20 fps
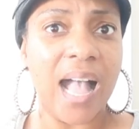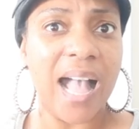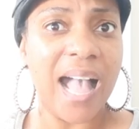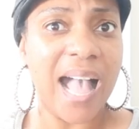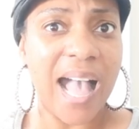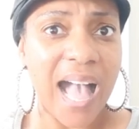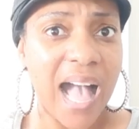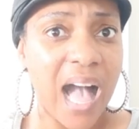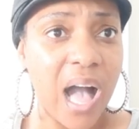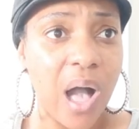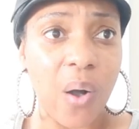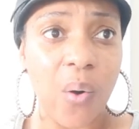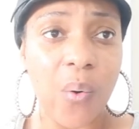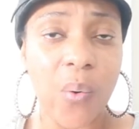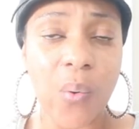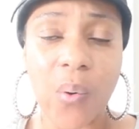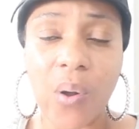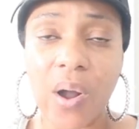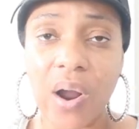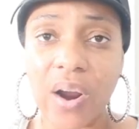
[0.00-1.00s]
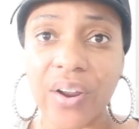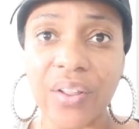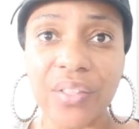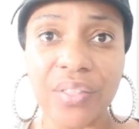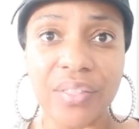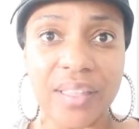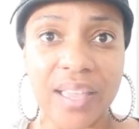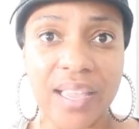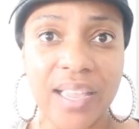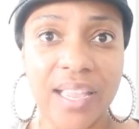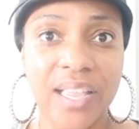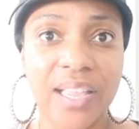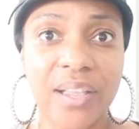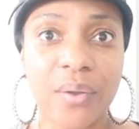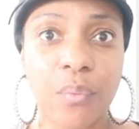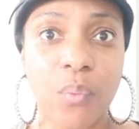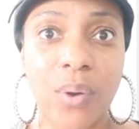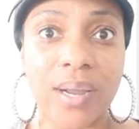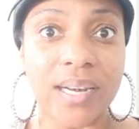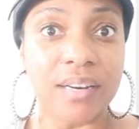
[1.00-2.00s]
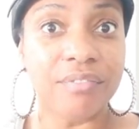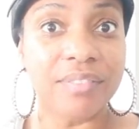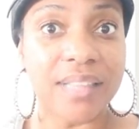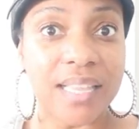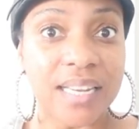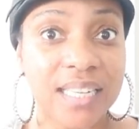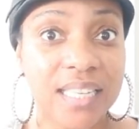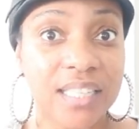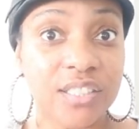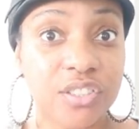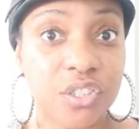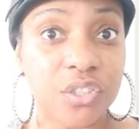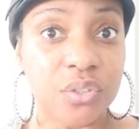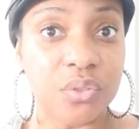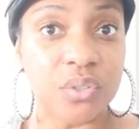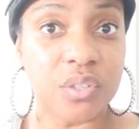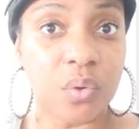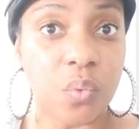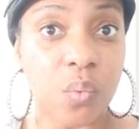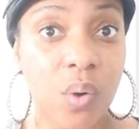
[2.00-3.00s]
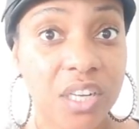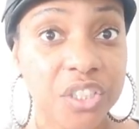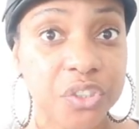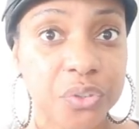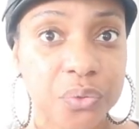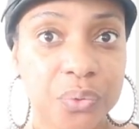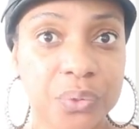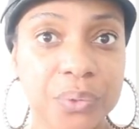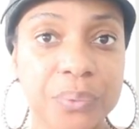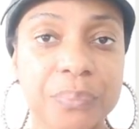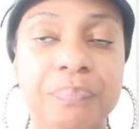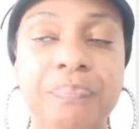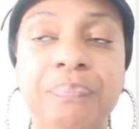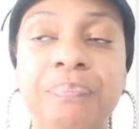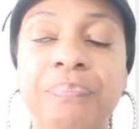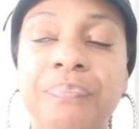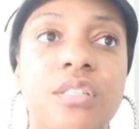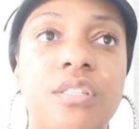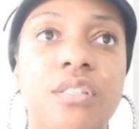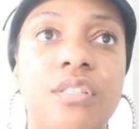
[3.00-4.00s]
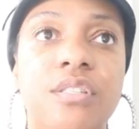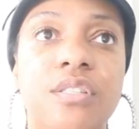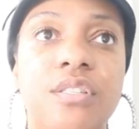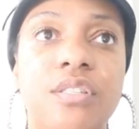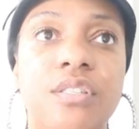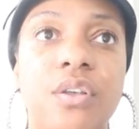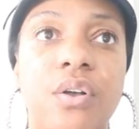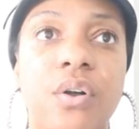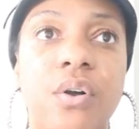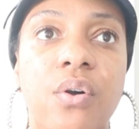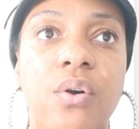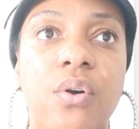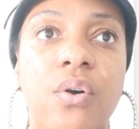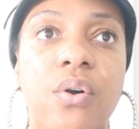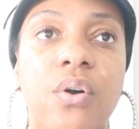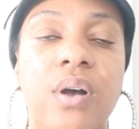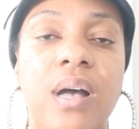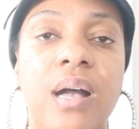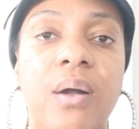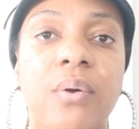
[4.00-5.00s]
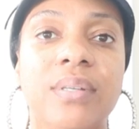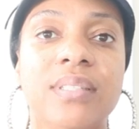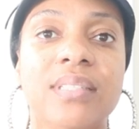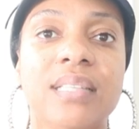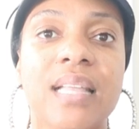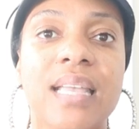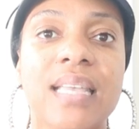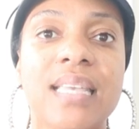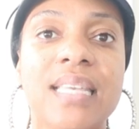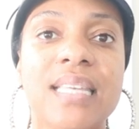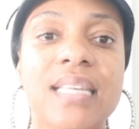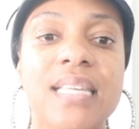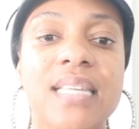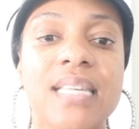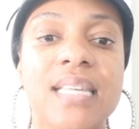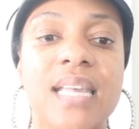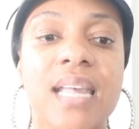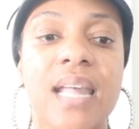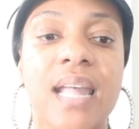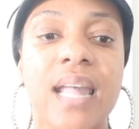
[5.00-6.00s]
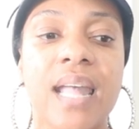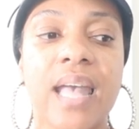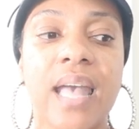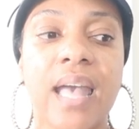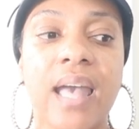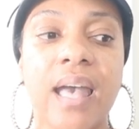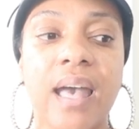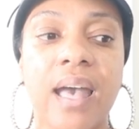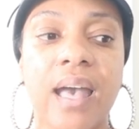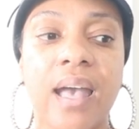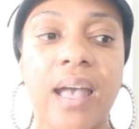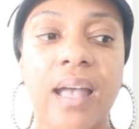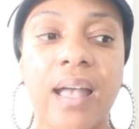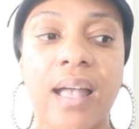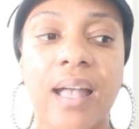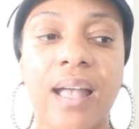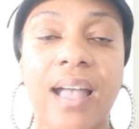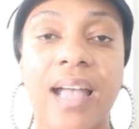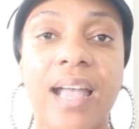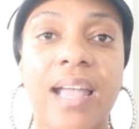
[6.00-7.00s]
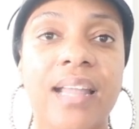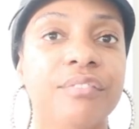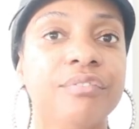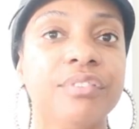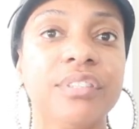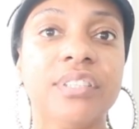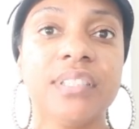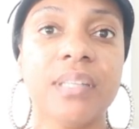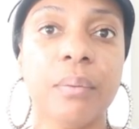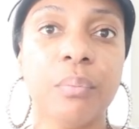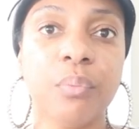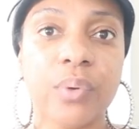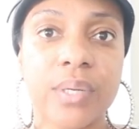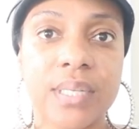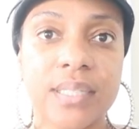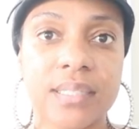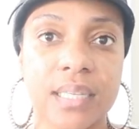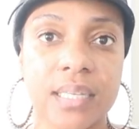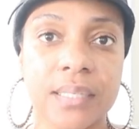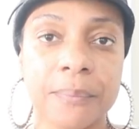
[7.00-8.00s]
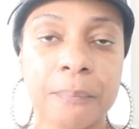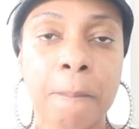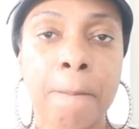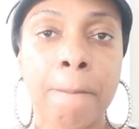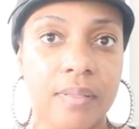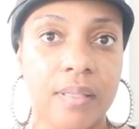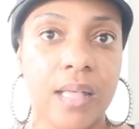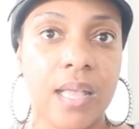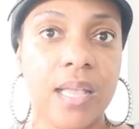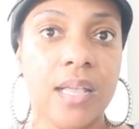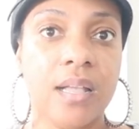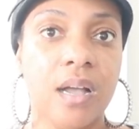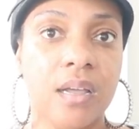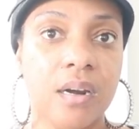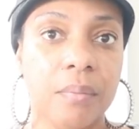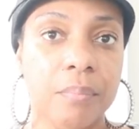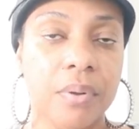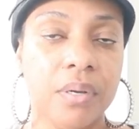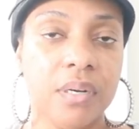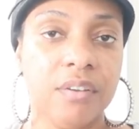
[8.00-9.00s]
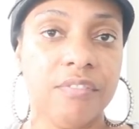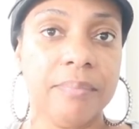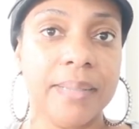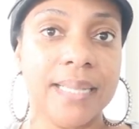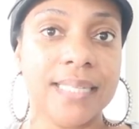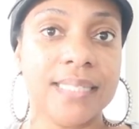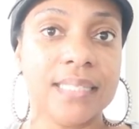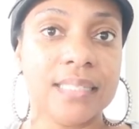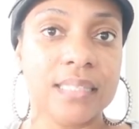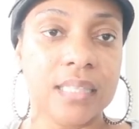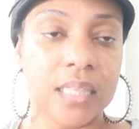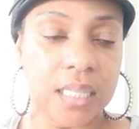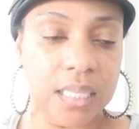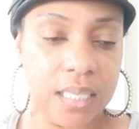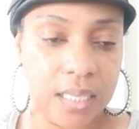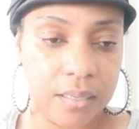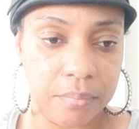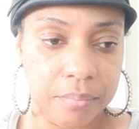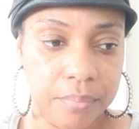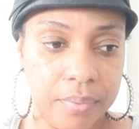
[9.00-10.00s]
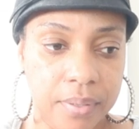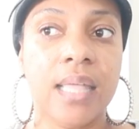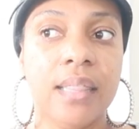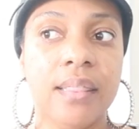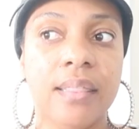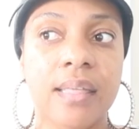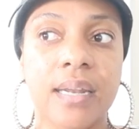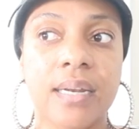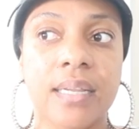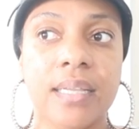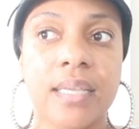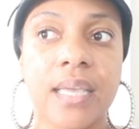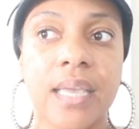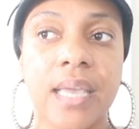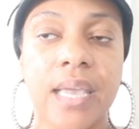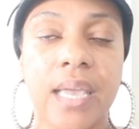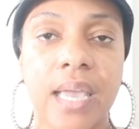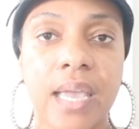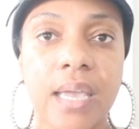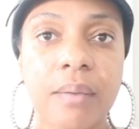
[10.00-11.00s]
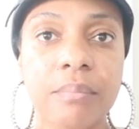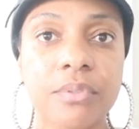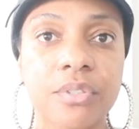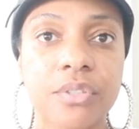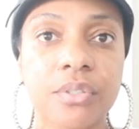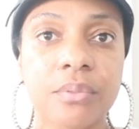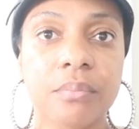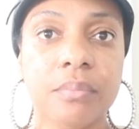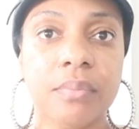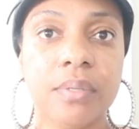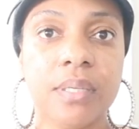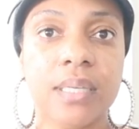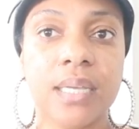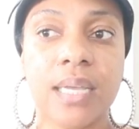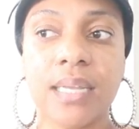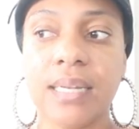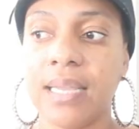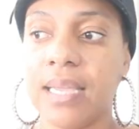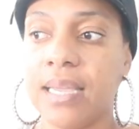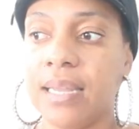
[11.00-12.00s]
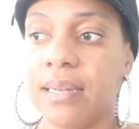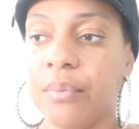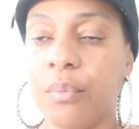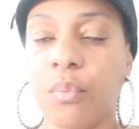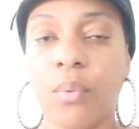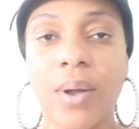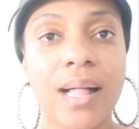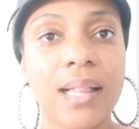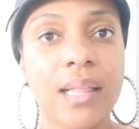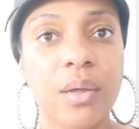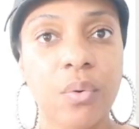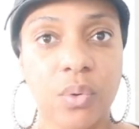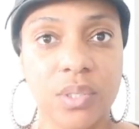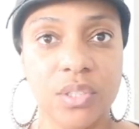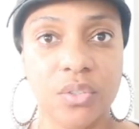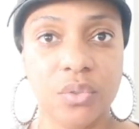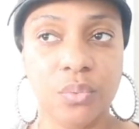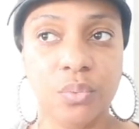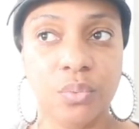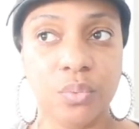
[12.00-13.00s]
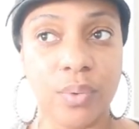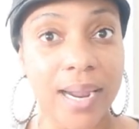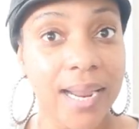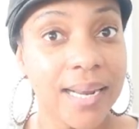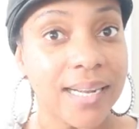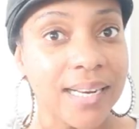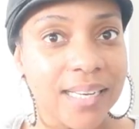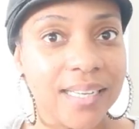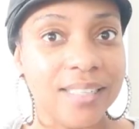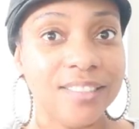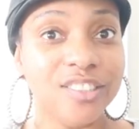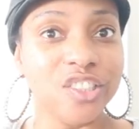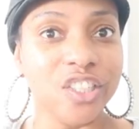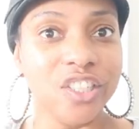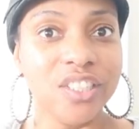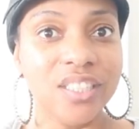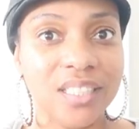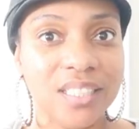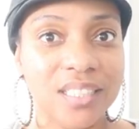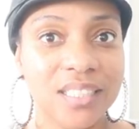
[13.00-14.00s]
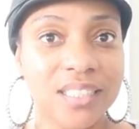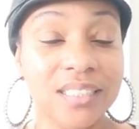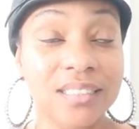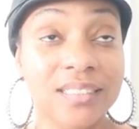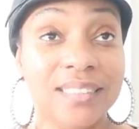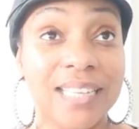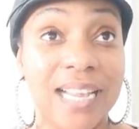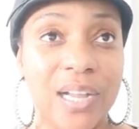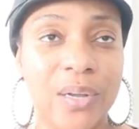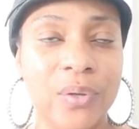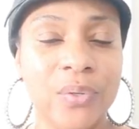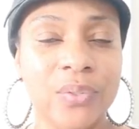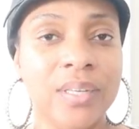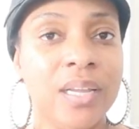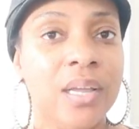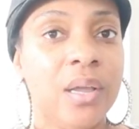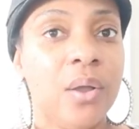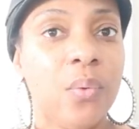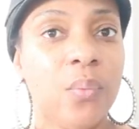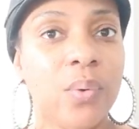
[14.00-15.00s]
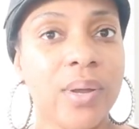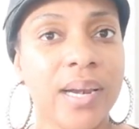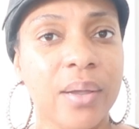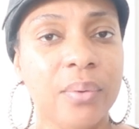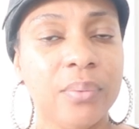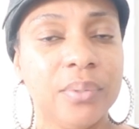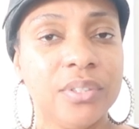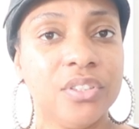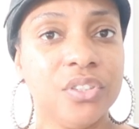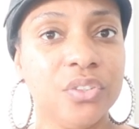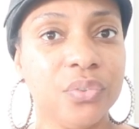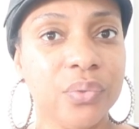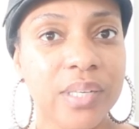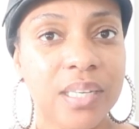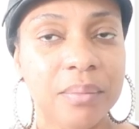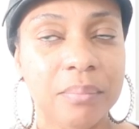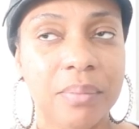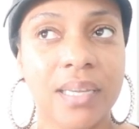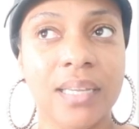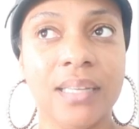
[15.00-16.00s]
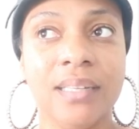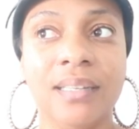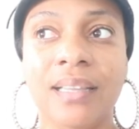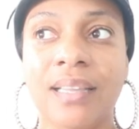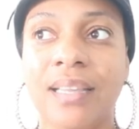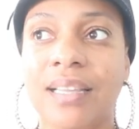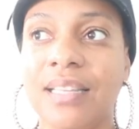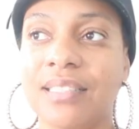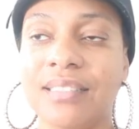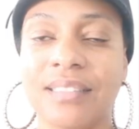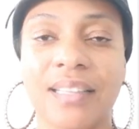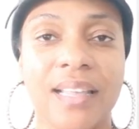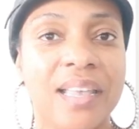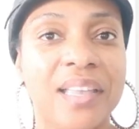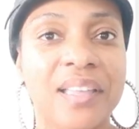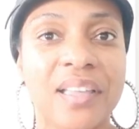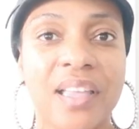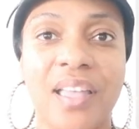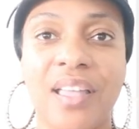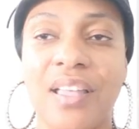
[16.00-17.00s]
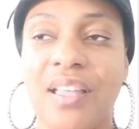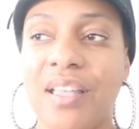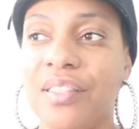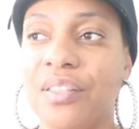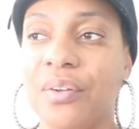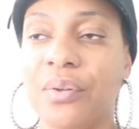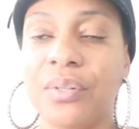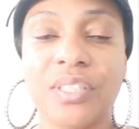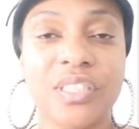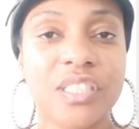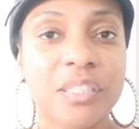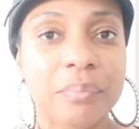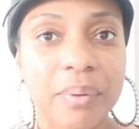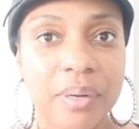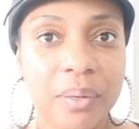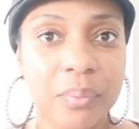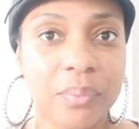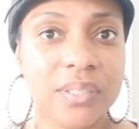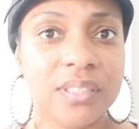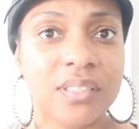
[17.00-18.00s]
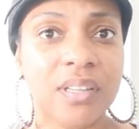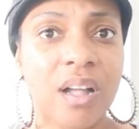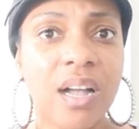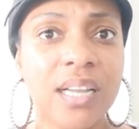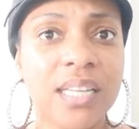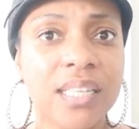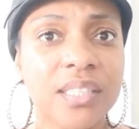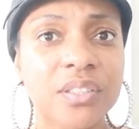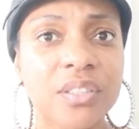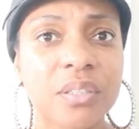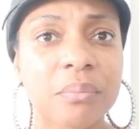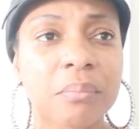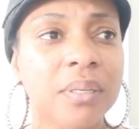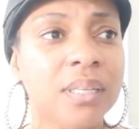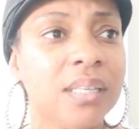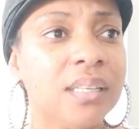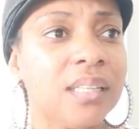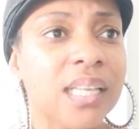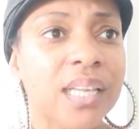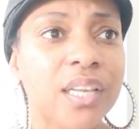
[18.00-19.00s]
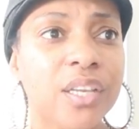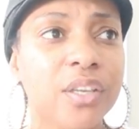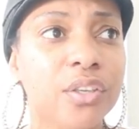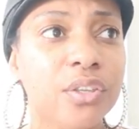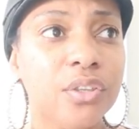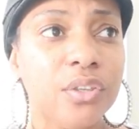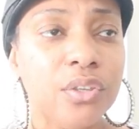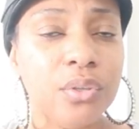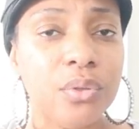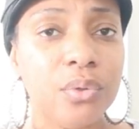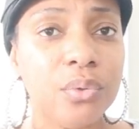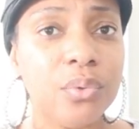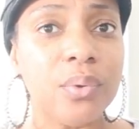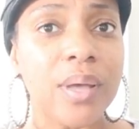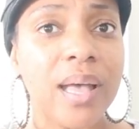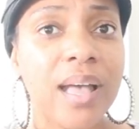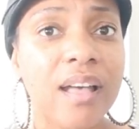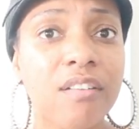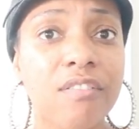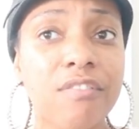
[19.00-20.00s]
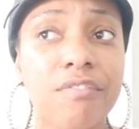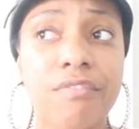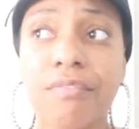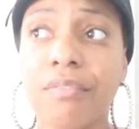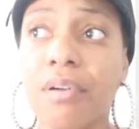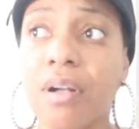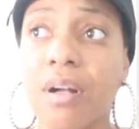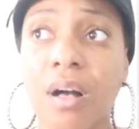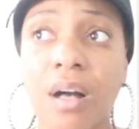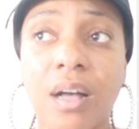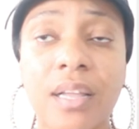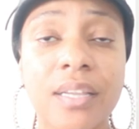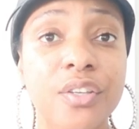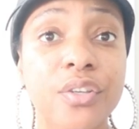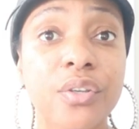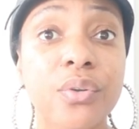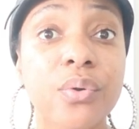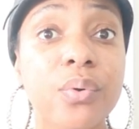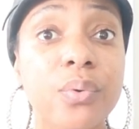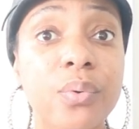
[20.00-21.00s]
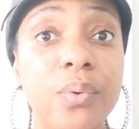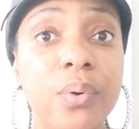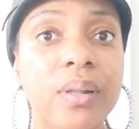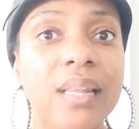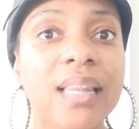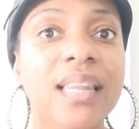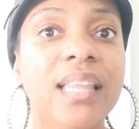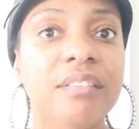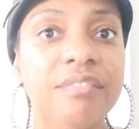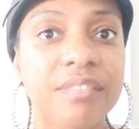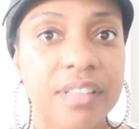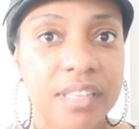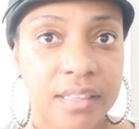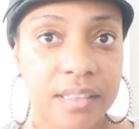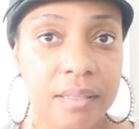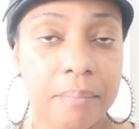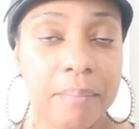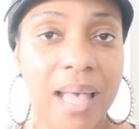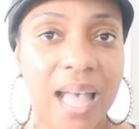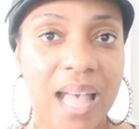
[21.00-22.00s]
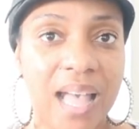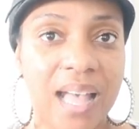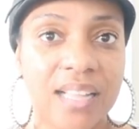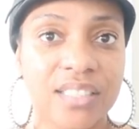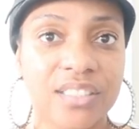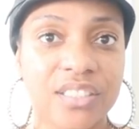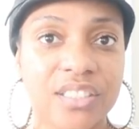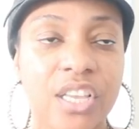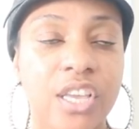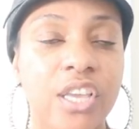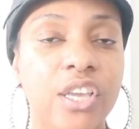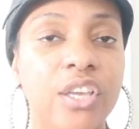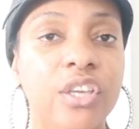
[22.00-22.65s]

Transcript: How are they, what if they need to use the washroom? So I was like, yeah. And for some reason, I got up out of my sleep, and then it came to me. And then while I was writing, journaling down what I was dreaming, it's like the Holy Spirit was talking to me, like, you have gone, you lived in the past.